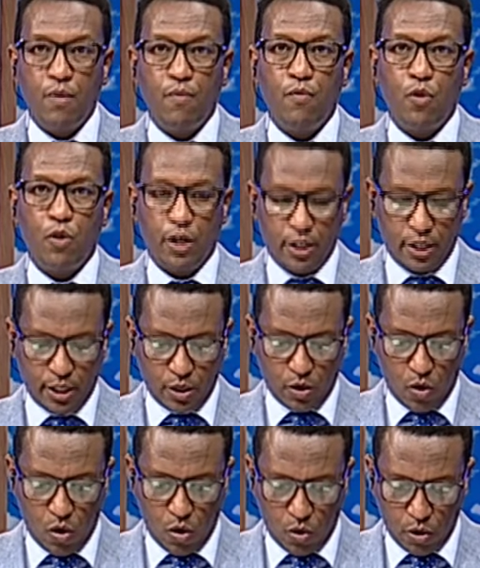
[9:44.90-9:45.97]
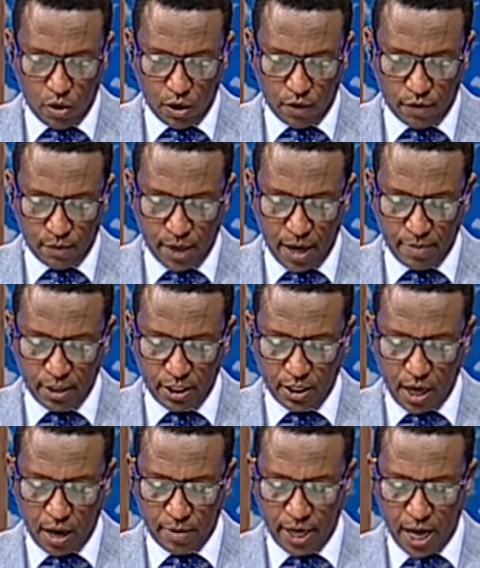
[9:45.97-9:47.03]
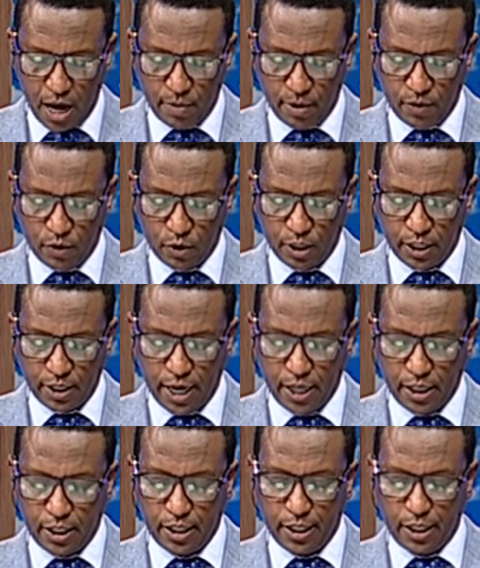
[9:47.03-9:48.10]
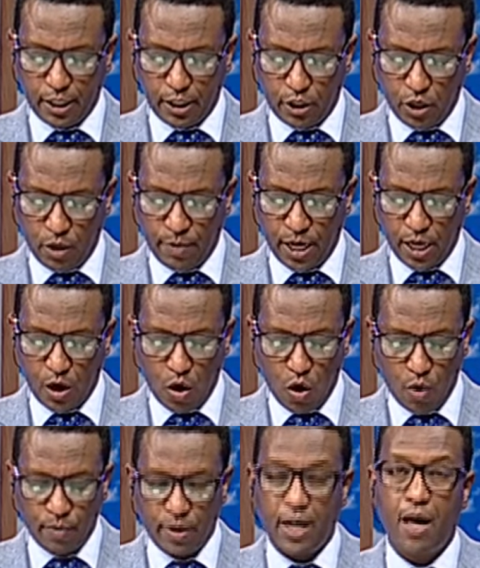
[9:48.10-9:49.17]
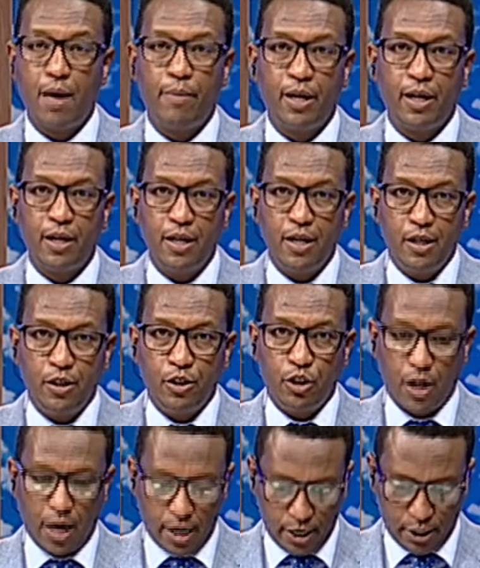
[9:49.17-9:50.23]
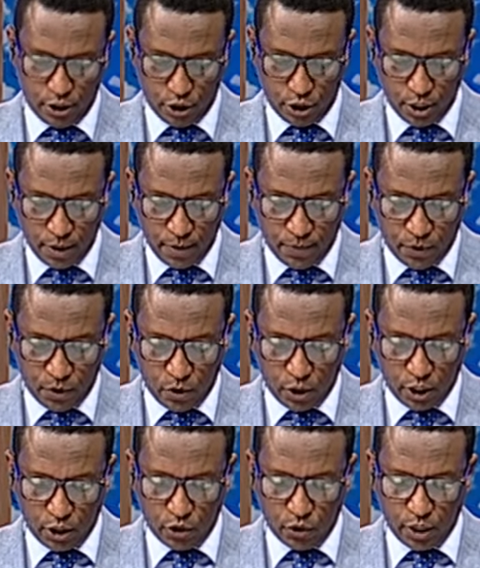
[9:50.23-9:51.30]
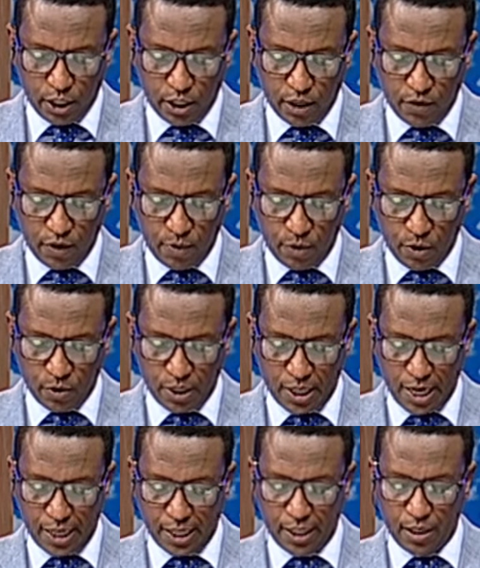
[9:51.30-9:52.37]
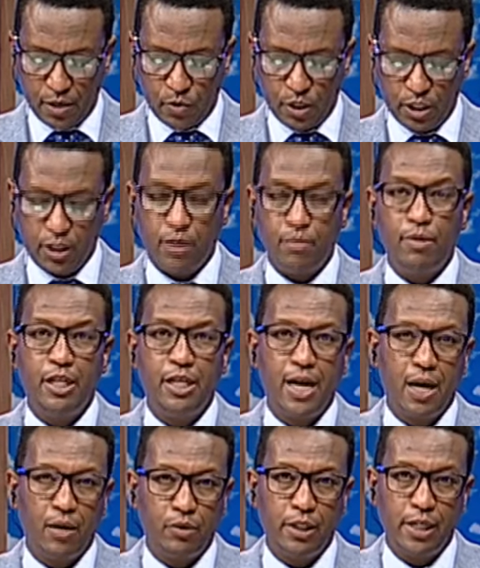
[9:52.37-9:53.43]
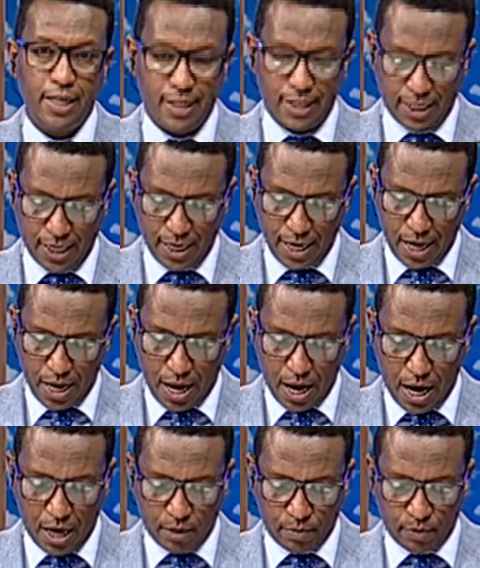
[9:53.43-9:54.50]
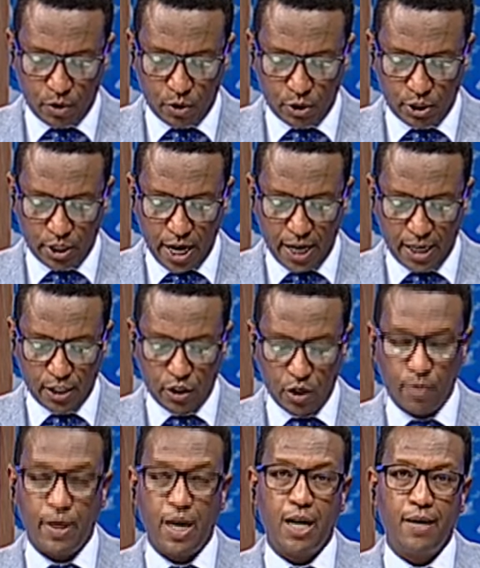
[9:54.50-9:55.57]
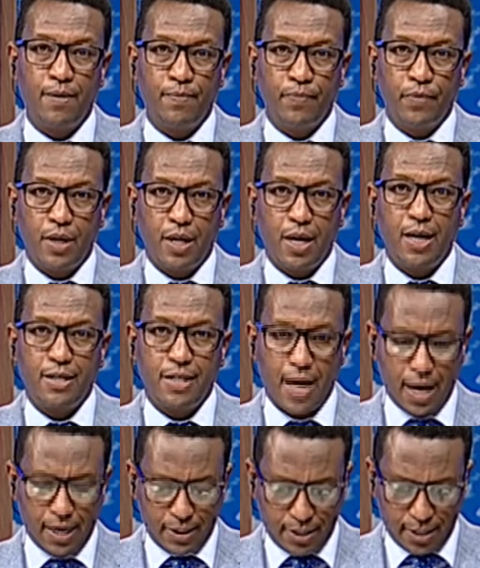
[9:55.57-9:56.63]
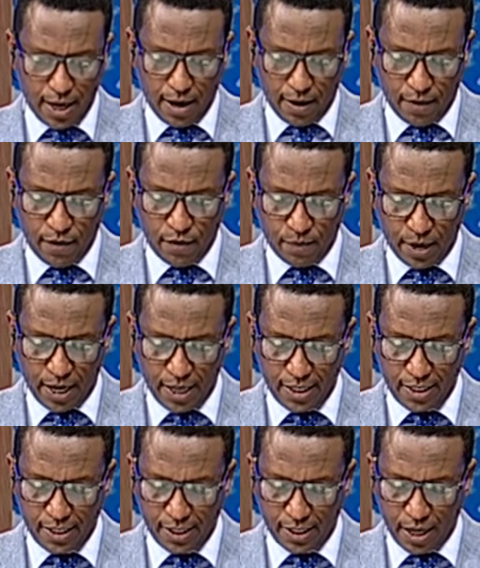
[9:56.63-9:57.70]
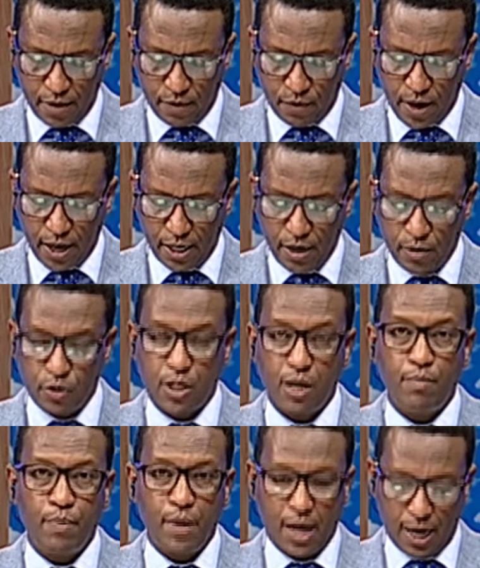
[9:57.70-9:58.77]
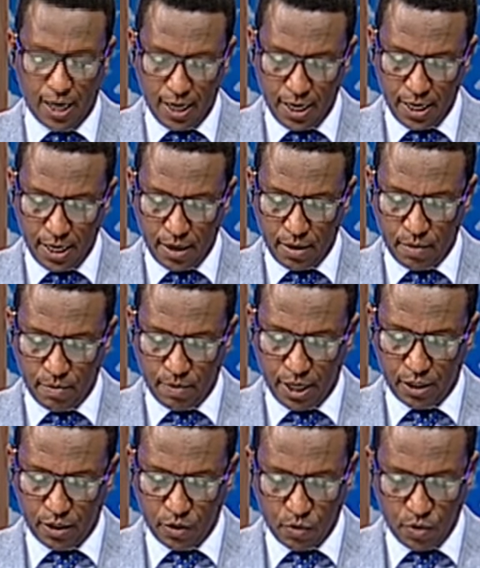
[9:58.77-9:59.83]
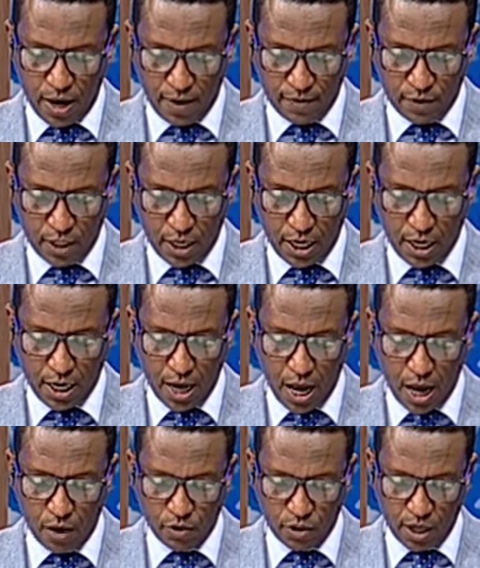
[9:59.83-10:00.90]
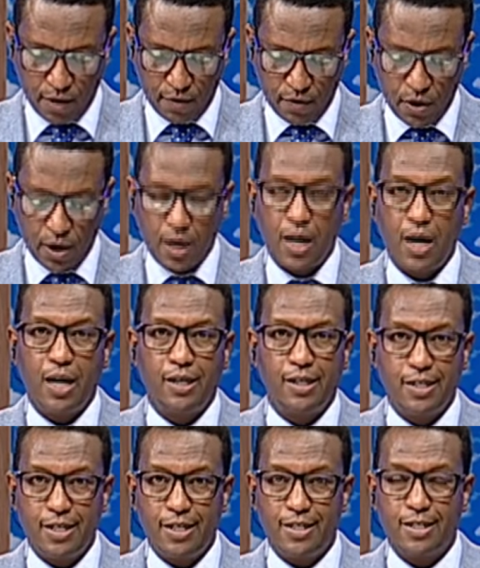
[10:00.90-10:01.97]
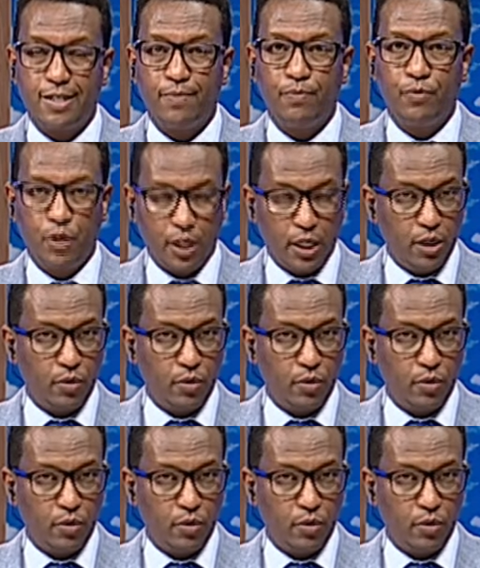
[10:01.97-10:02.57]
following the call of Prime Minister Abiy Ahmed for the Great Ethiopian Homecoming Challenge. Talking to ETV, Pew said the Western media outlets are portraying Ethiopia as an unsafe place in their fake news campaign but we have seen how safe Addis is. Take a